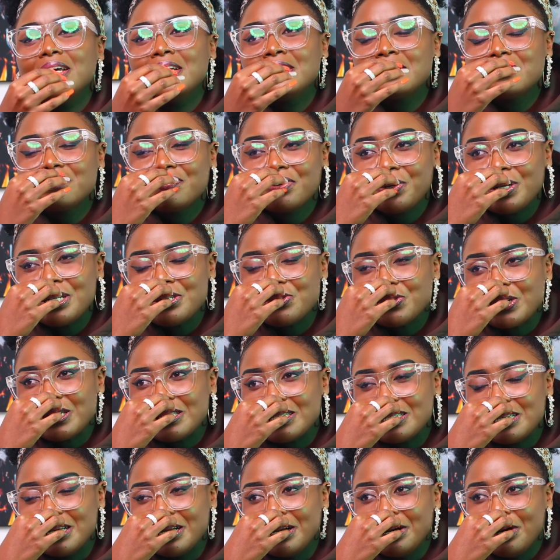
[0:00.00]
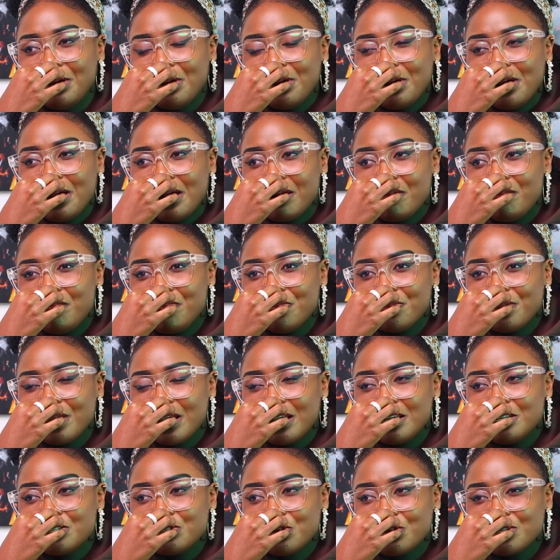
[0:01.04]
It's very interesting.
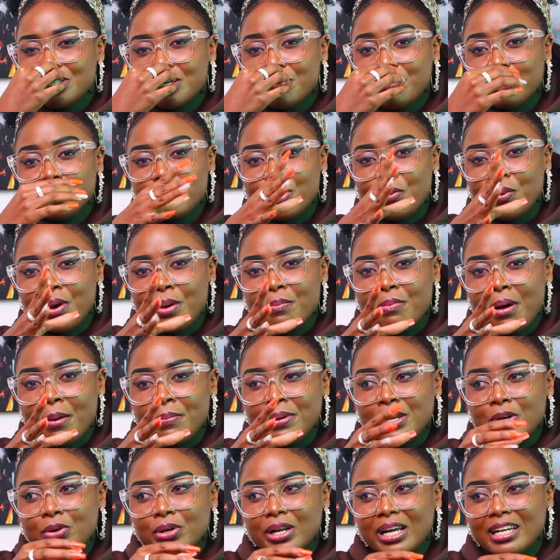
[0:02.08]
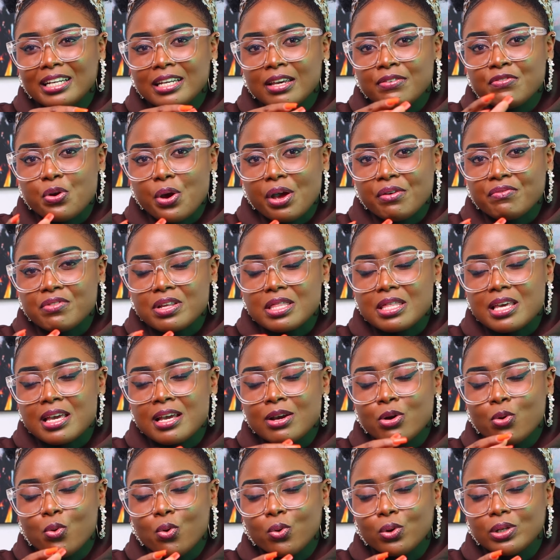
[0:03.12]
It talks about the way Babylon can give you
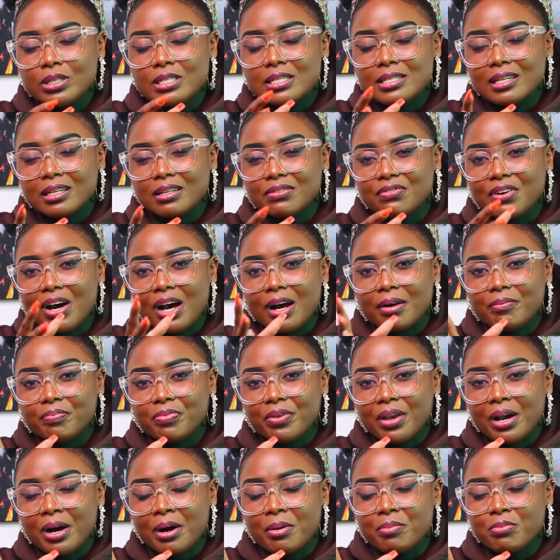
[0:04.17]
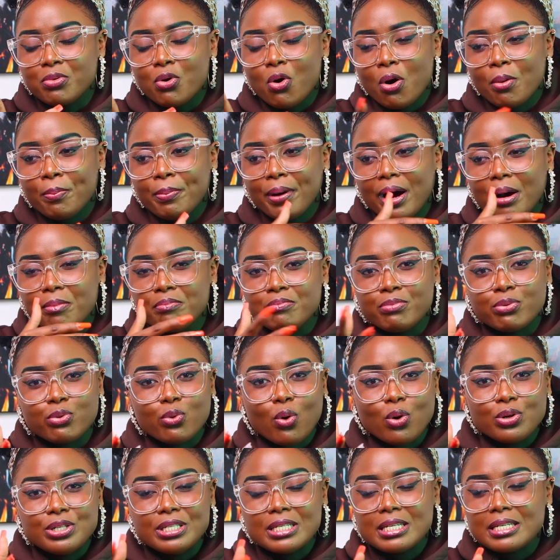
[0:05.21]
everything: gold, silver, copper,
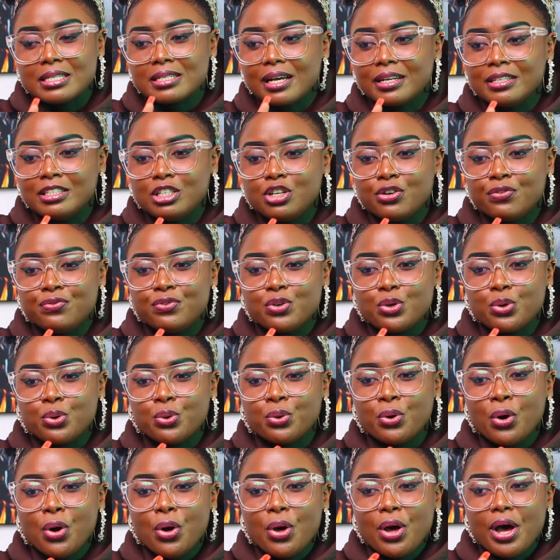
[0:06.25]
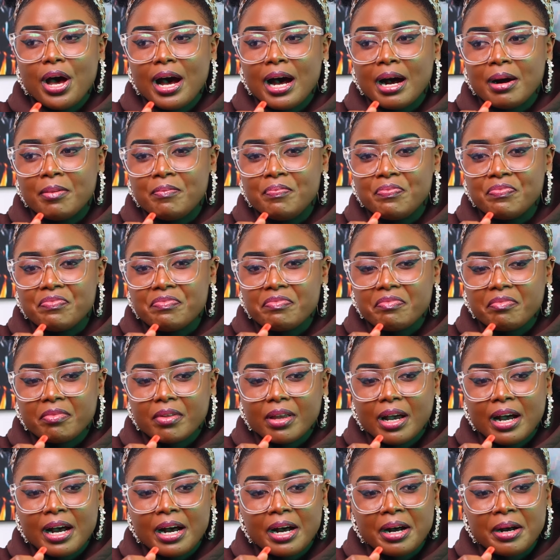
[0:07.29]
bronze. It can give you
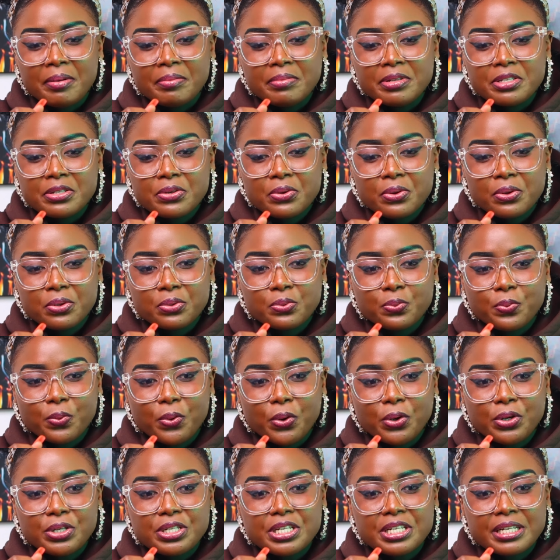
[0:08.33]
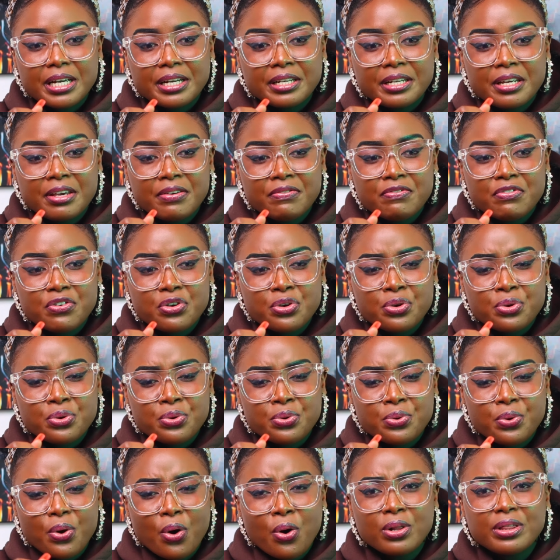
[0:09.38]
it's called what? It can give
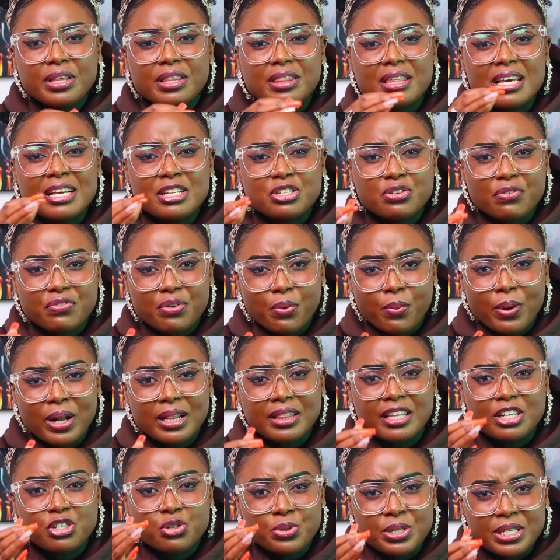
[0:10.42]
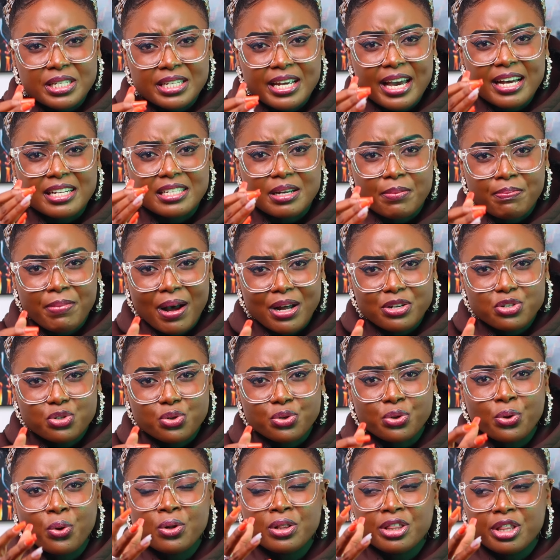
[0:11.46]
you all the things of the world that you desire as a
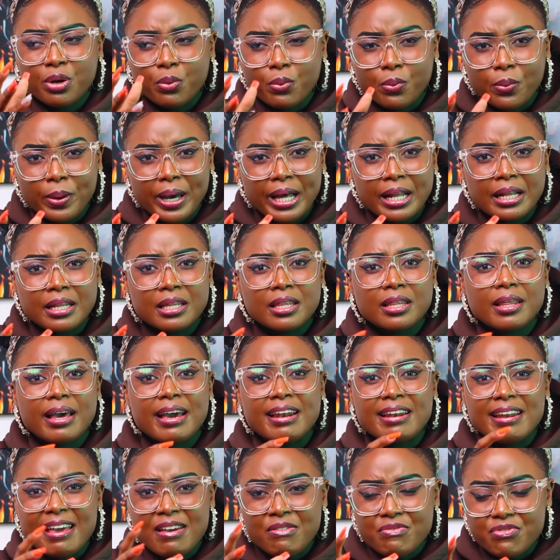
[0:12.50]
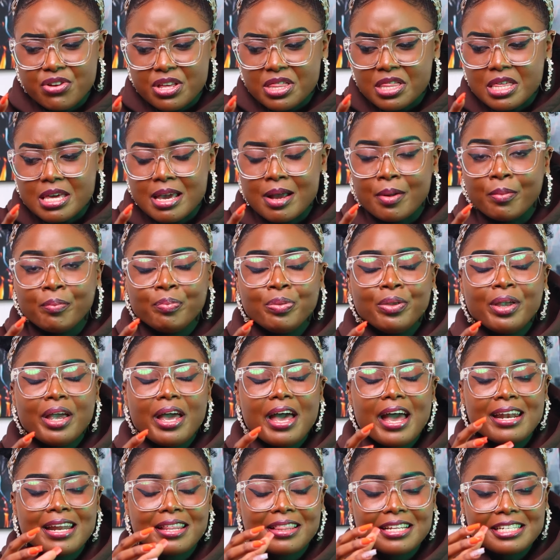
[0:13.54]
person, all the wealth and everything.
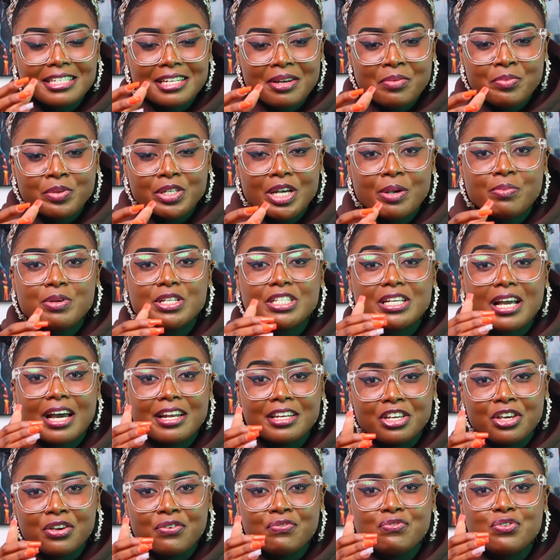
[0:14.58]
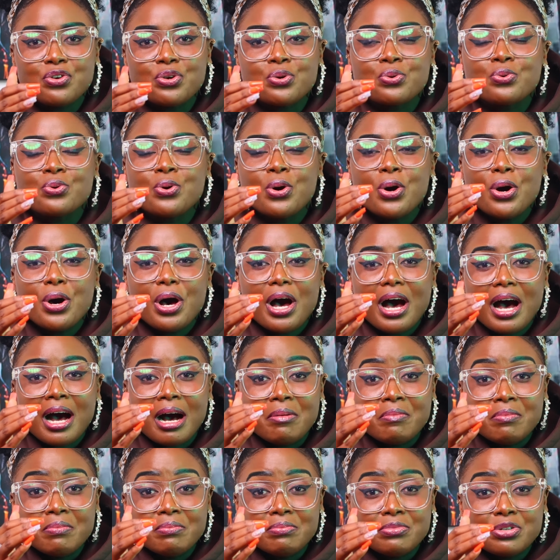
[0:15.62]
And at the same time, it can give you
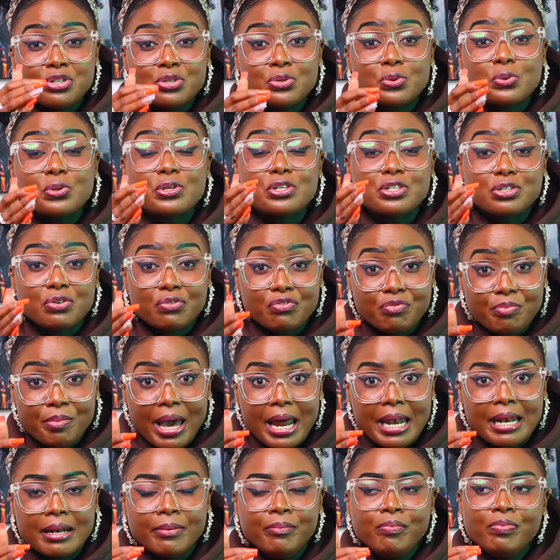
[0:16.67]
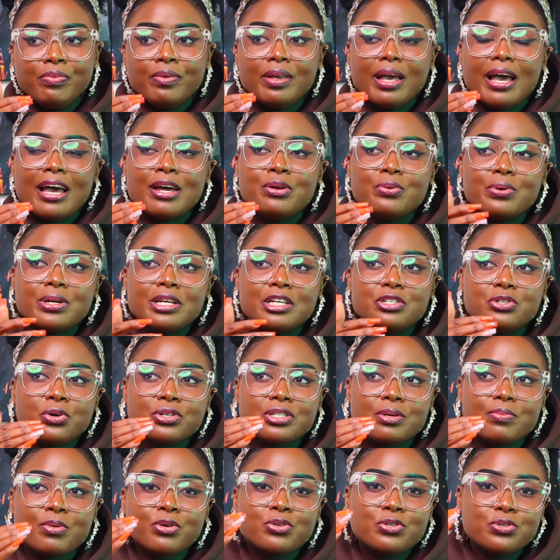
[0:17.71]
souls of men. And when he
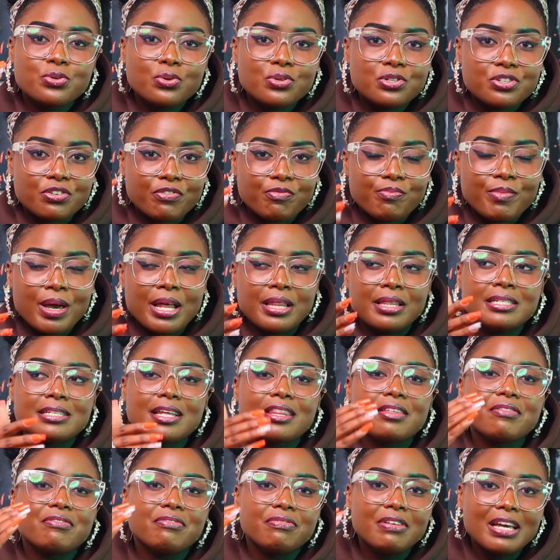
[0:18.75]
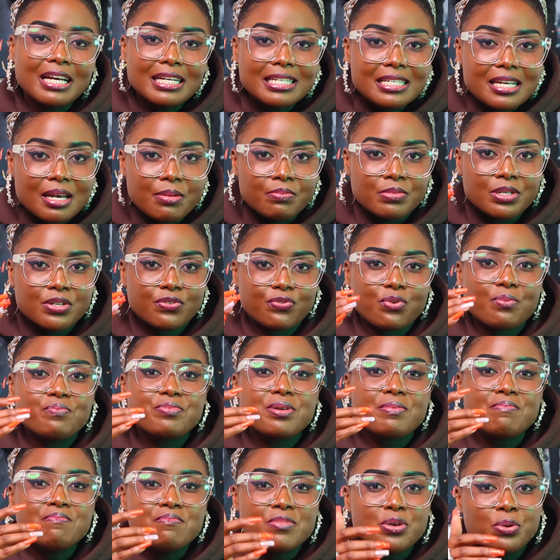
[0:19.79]
talks about souls of men, these are the victims
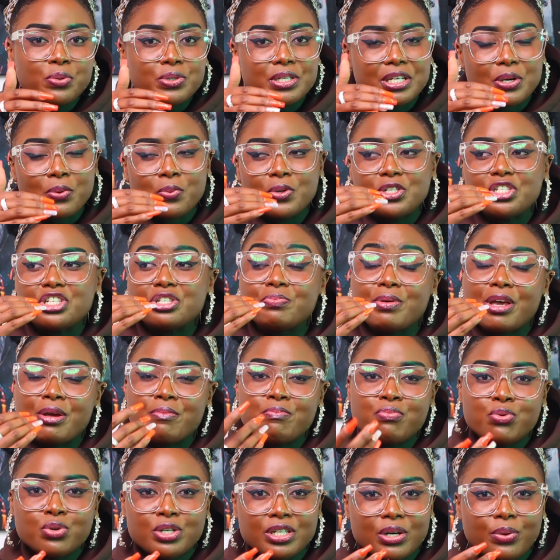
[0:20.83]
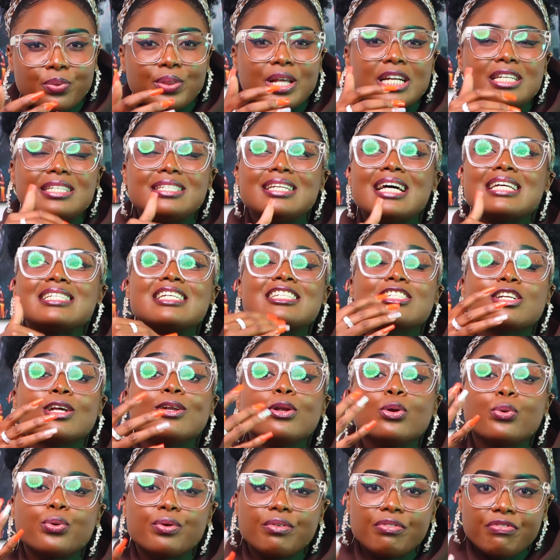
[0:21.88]
from the music which is being put out that doesn't
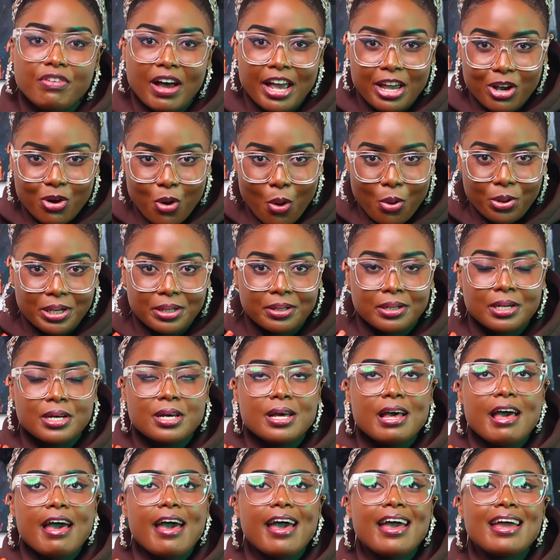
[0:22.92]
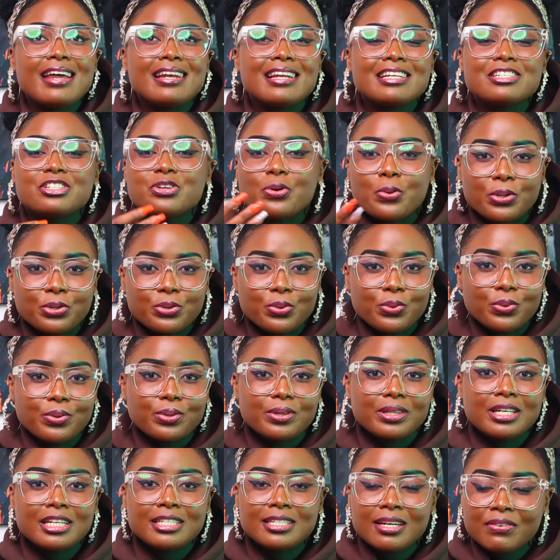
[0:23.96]
glorify God. And as you all
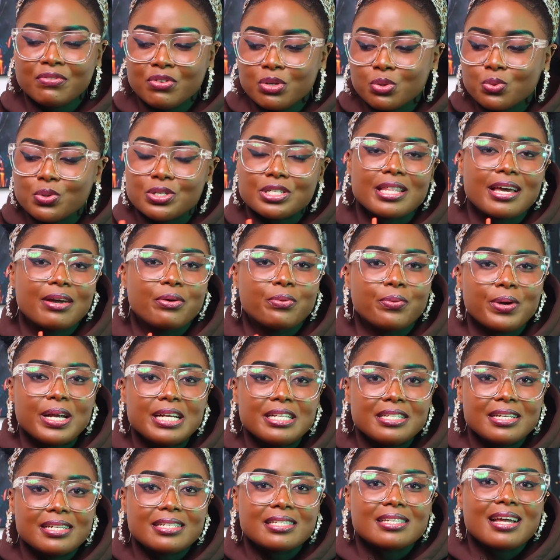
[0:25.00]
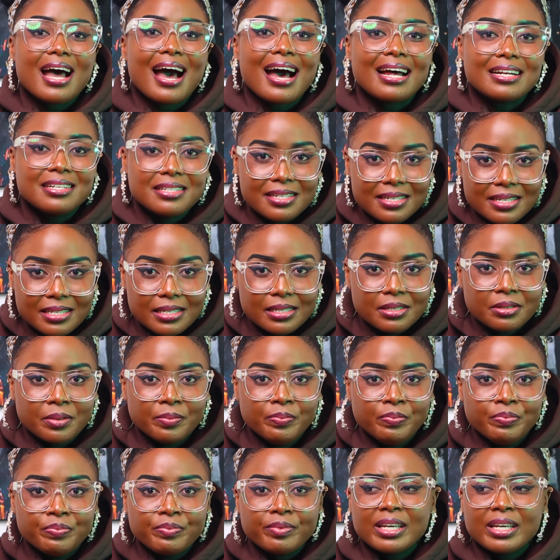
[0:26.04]
know, the devil was the greatest artist,
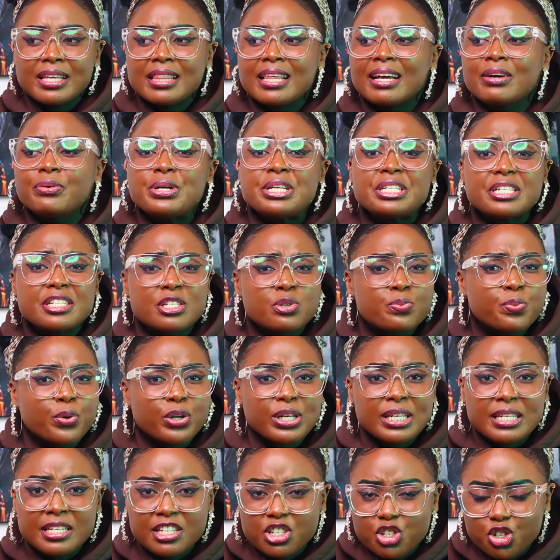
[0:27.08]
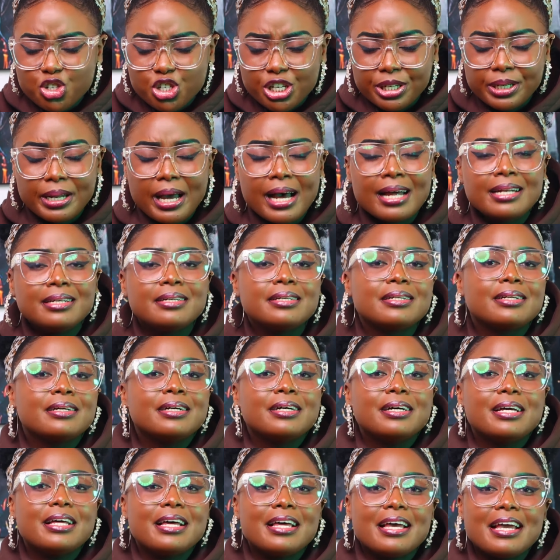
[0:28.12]
the greatest politician. And
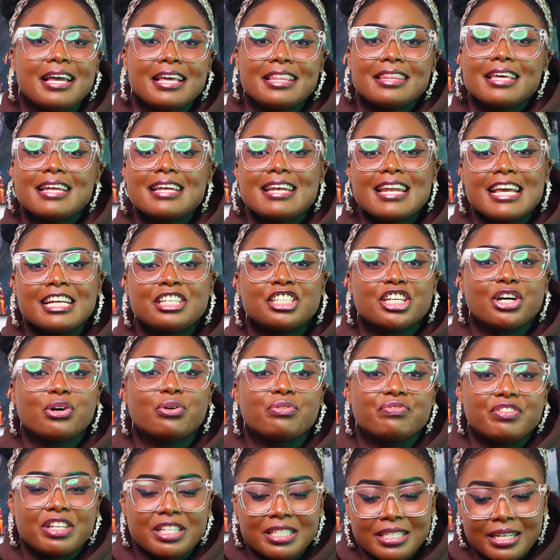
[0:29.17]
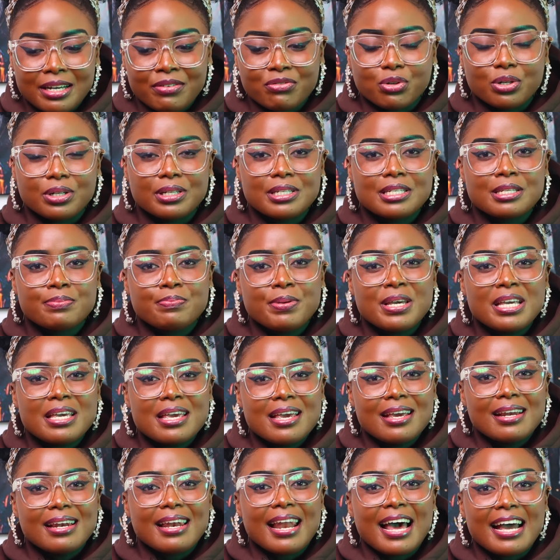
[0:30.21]
in the nature of the devil,
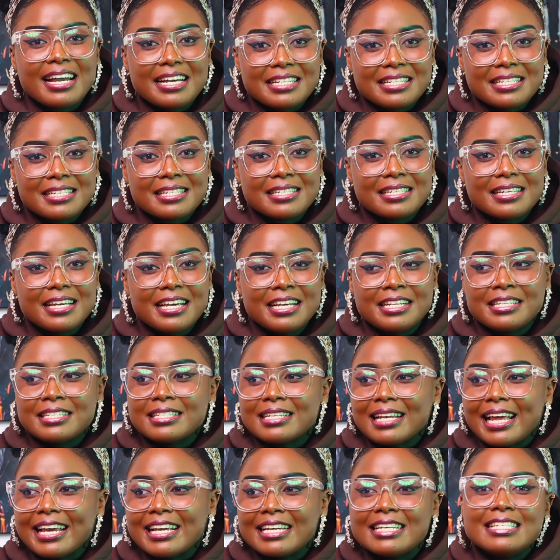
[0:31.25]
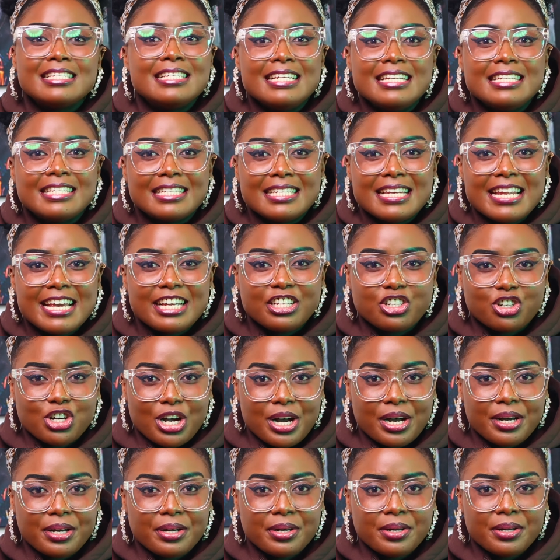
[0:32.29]
speaking lies, it's like his
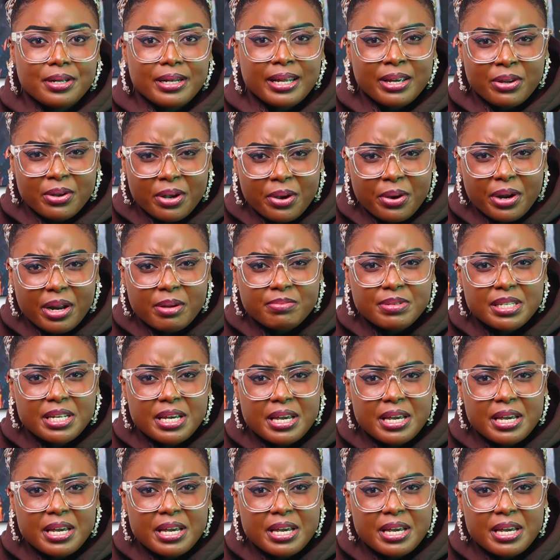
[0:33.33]
nature. Like, you get what I'm